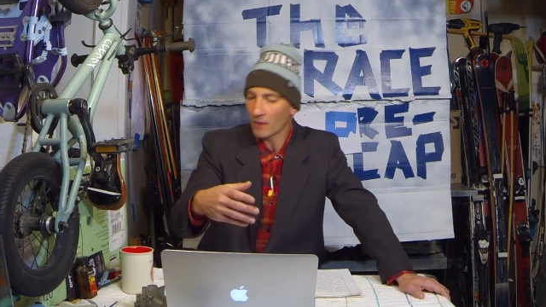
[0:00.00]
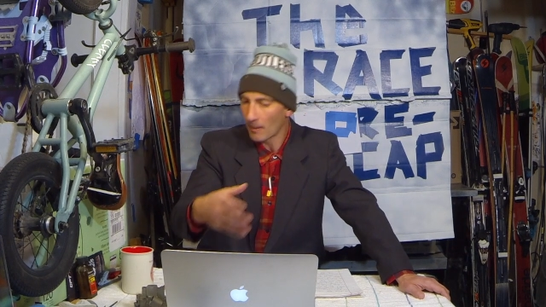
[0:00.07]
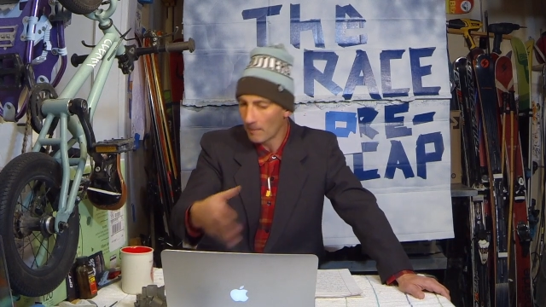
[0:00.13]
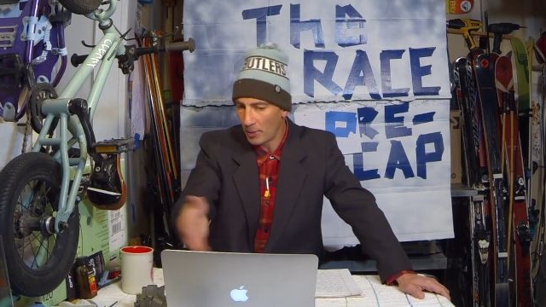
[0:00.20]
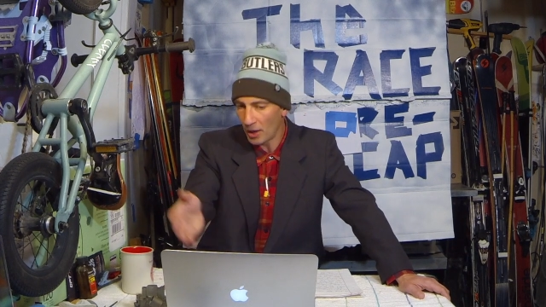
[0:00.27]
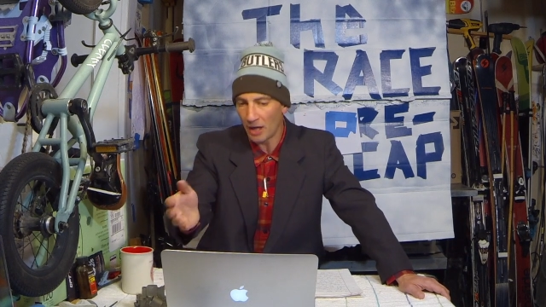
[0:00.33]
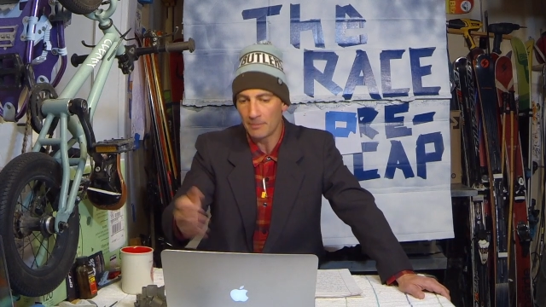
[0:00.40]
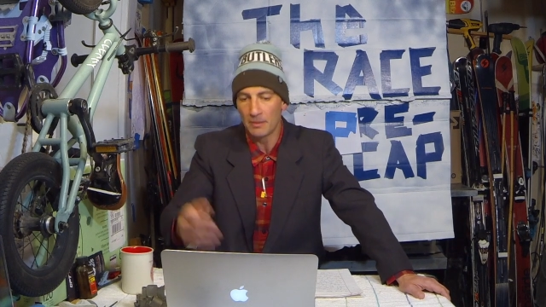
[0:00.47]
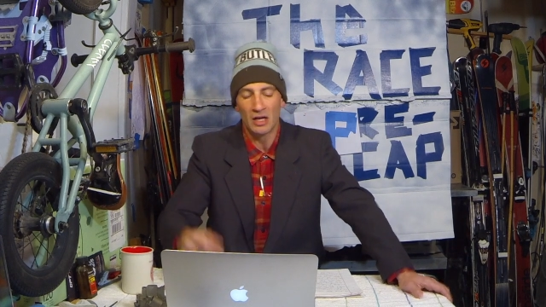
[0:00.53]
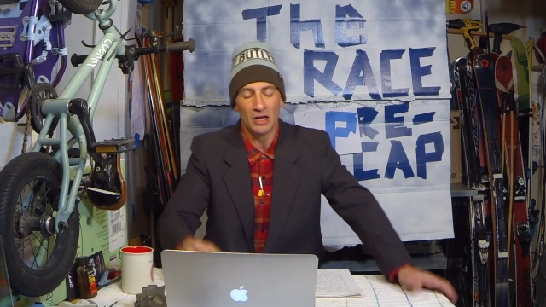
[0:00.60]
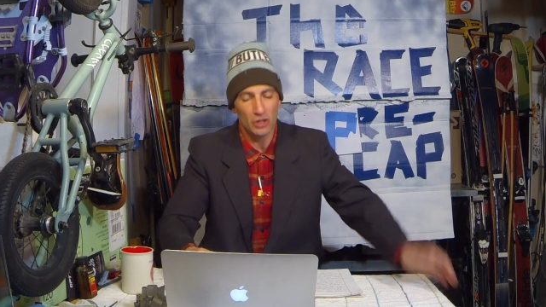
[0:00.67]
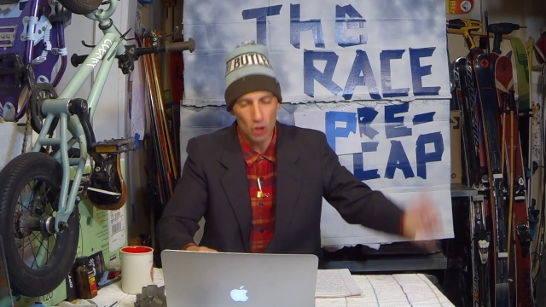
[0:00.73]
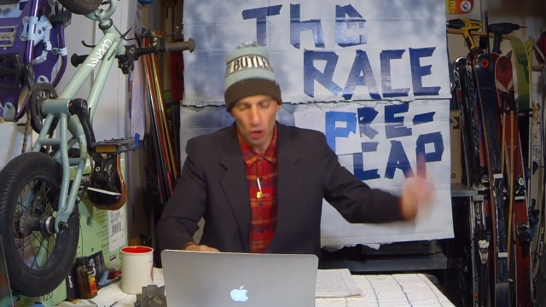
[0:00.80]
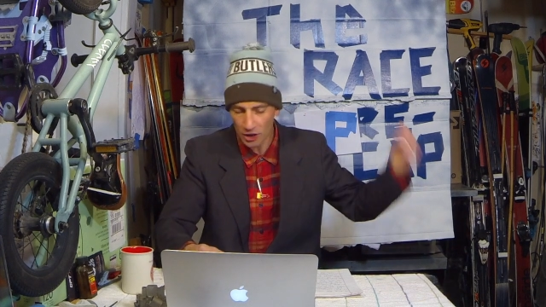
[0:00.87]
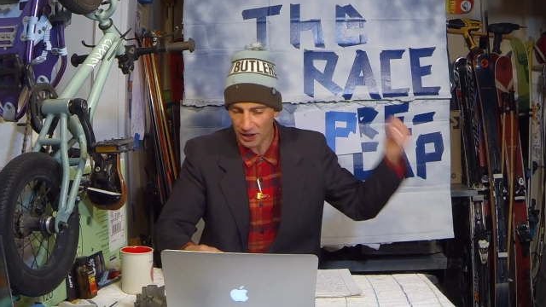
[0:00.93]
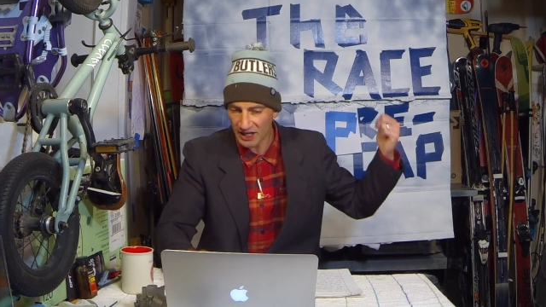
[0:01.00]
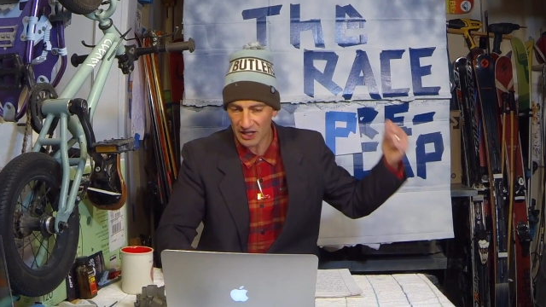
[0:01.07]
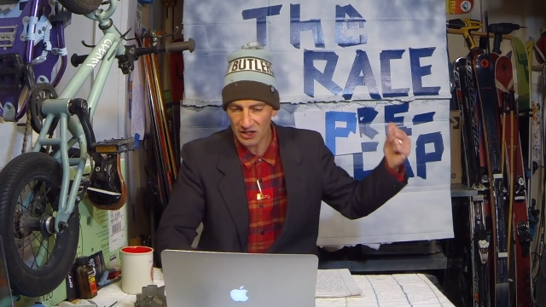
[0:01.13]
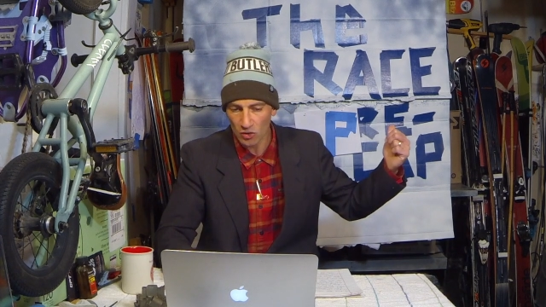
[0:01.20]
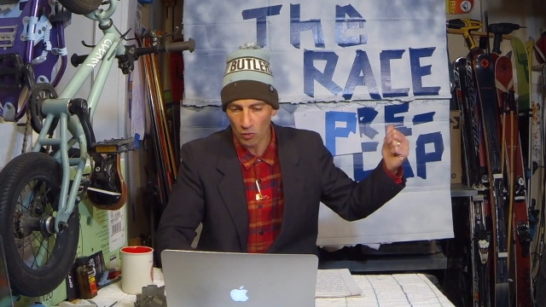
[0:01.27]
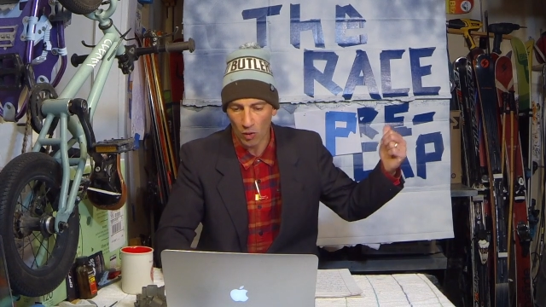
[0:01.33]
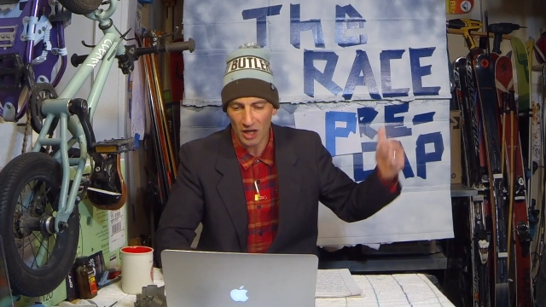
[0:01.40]
but you're going to
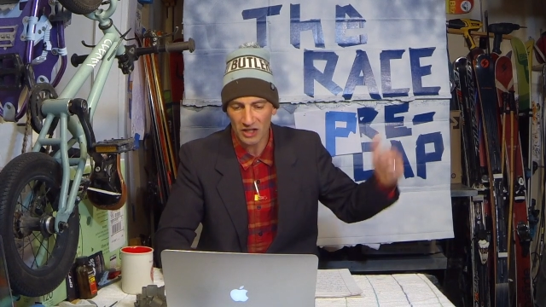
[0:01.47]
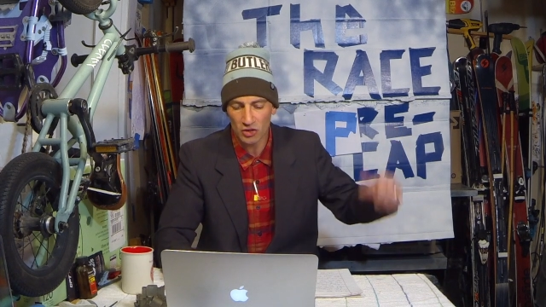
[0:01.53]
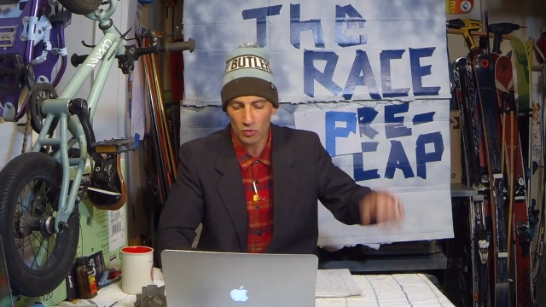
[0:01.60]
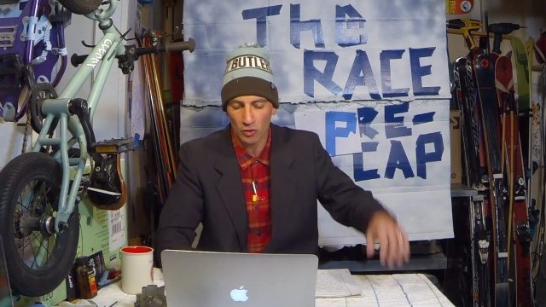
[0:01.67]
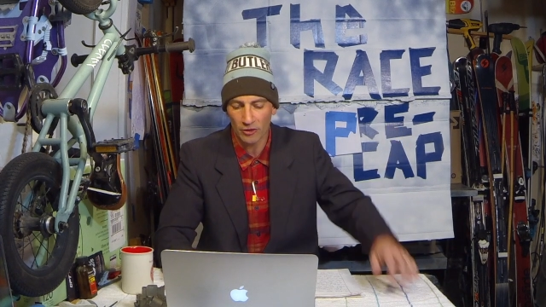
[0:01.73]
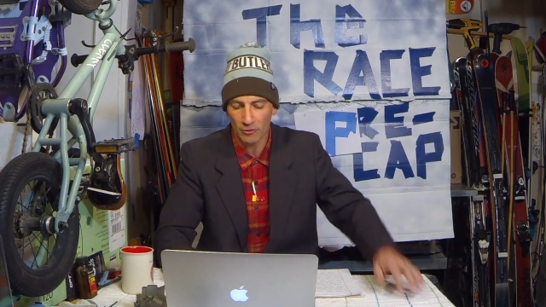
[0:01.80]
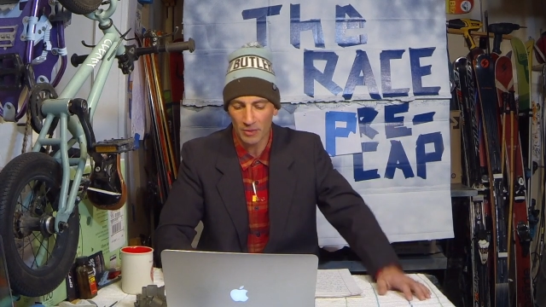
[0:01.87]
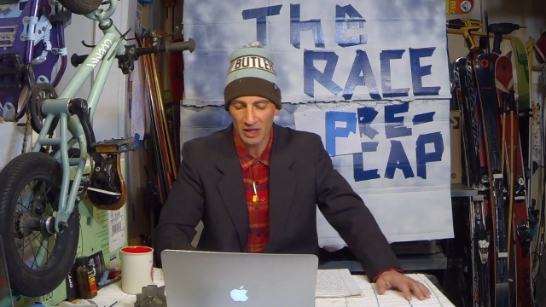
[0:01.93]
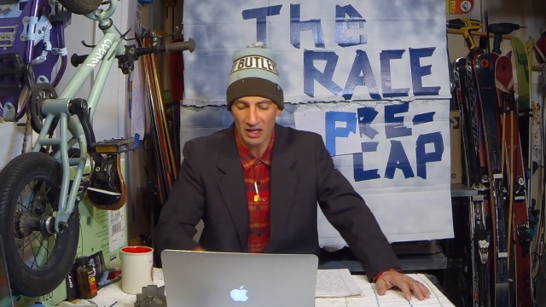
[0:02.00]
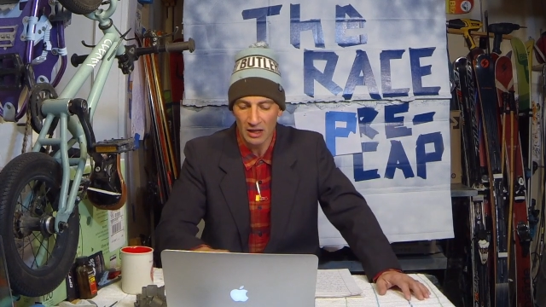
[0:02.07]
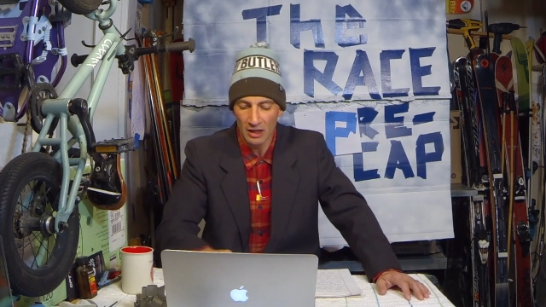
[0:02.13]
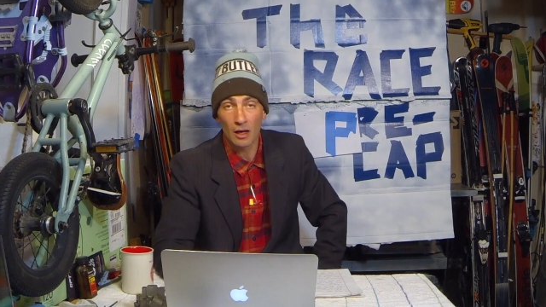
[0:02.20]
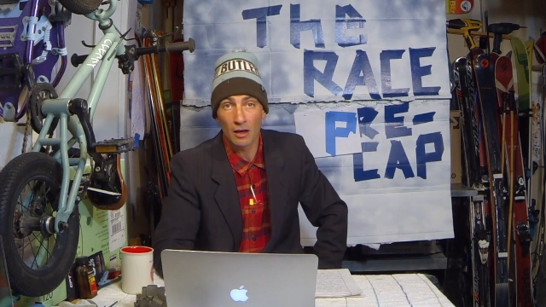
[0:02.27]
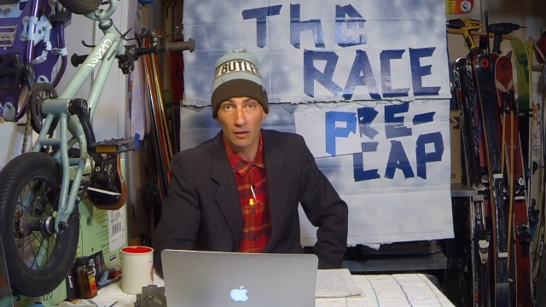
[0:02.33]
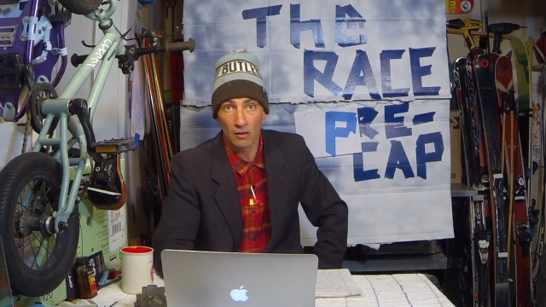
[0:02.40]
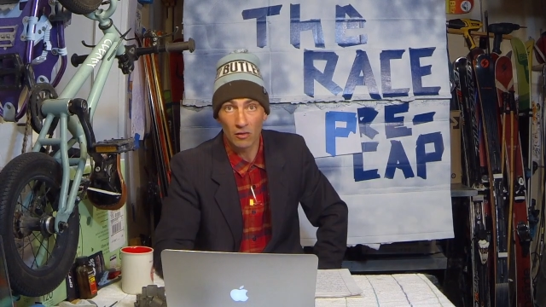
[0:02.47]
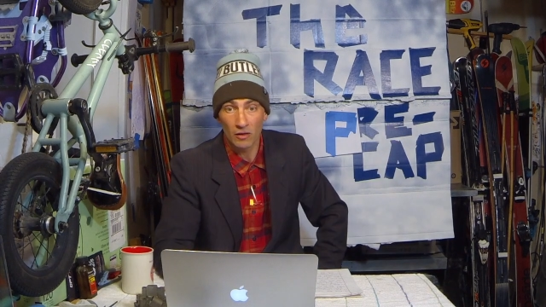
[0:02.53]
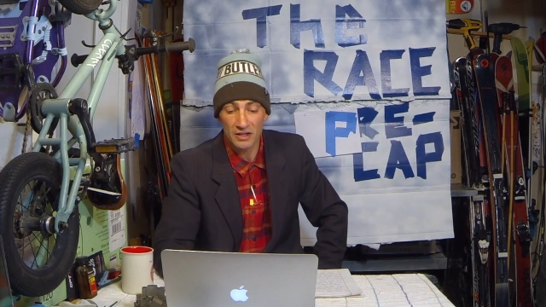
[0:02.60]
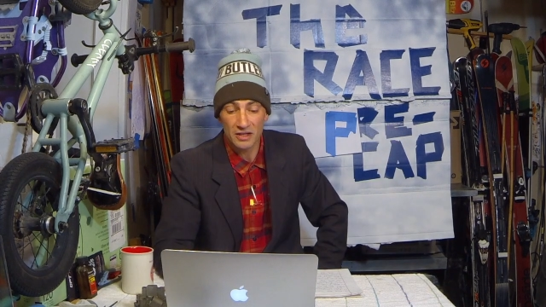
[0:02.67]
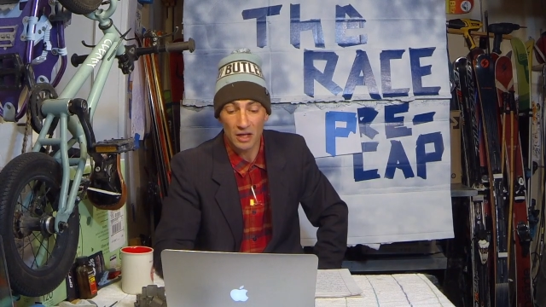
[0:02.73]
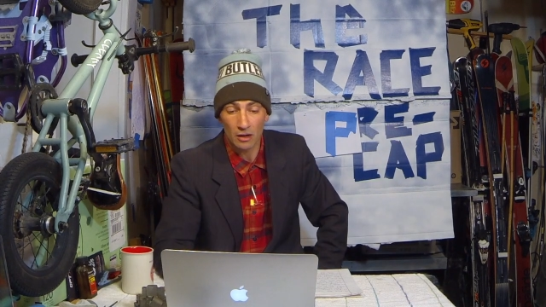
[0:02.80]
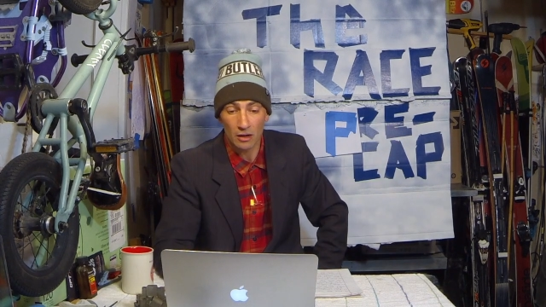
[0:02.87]
get to watch it with me.
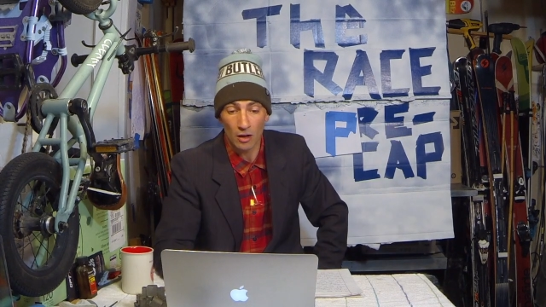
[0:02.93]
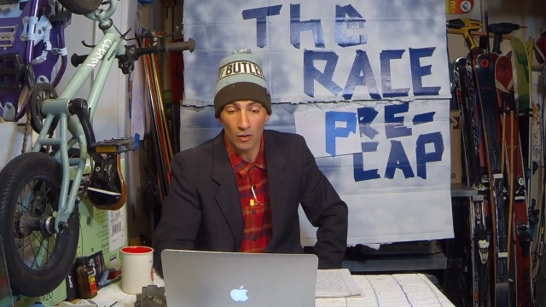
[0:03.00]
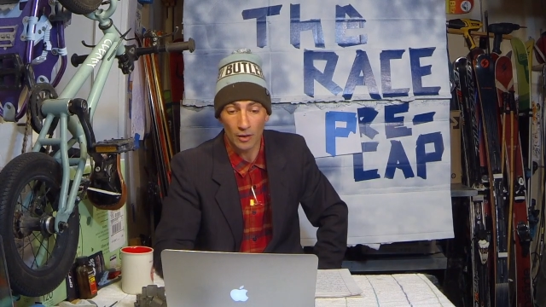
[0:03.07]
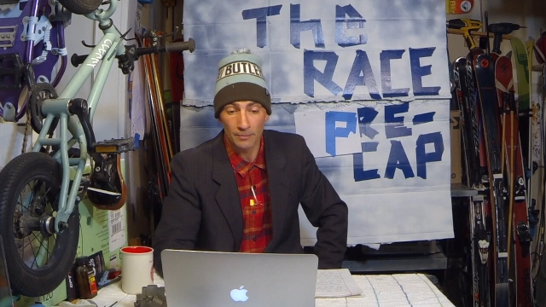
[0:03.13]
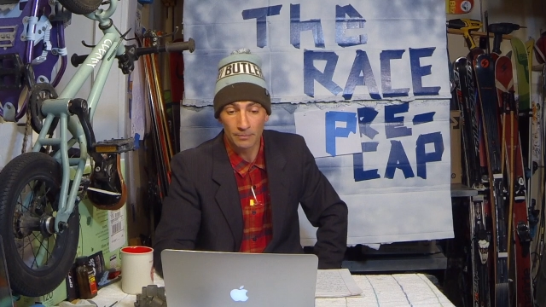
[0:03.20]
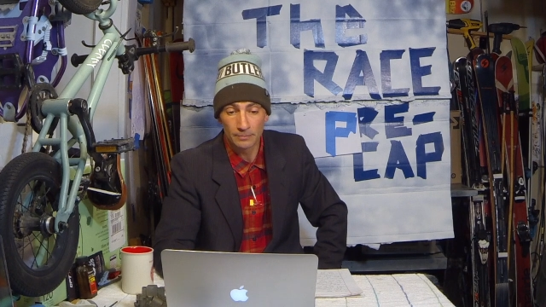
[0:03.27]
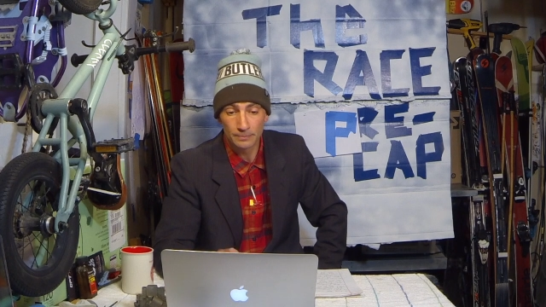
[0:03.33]
Let's get going.